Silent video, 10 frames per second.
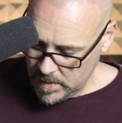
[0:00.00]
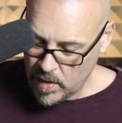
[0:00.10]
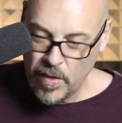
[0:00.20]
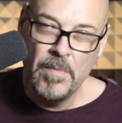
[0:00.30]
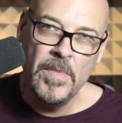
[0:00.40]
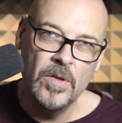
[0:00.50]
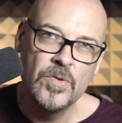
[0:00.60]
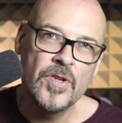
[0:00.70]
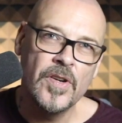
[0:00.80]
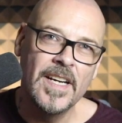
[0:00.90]
on the middle
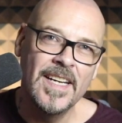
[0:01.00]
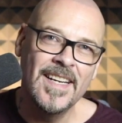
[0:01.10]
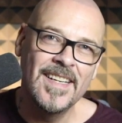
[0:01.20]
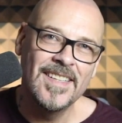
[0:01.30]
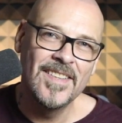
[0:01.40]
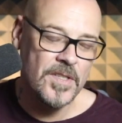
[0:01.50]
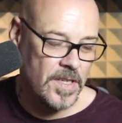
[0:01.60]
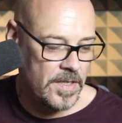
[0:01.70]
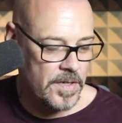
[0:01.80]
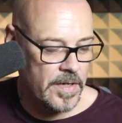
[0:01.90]
string here, on the
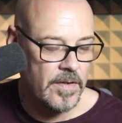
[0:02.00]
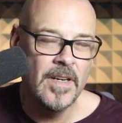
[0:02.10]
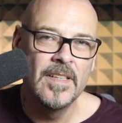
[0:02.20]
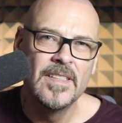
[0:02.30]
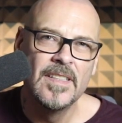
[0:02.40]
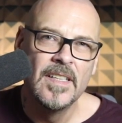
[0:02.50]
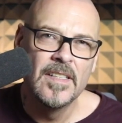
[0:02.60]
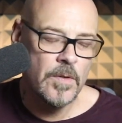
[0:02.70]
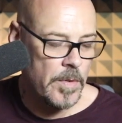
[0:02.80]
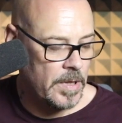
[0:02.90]
G string, right?
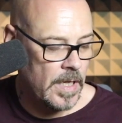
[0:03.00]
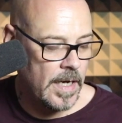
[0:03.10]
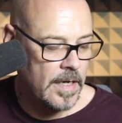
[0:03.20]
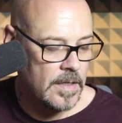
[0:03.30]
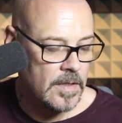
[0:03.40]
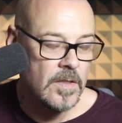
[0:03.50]
So we're playing...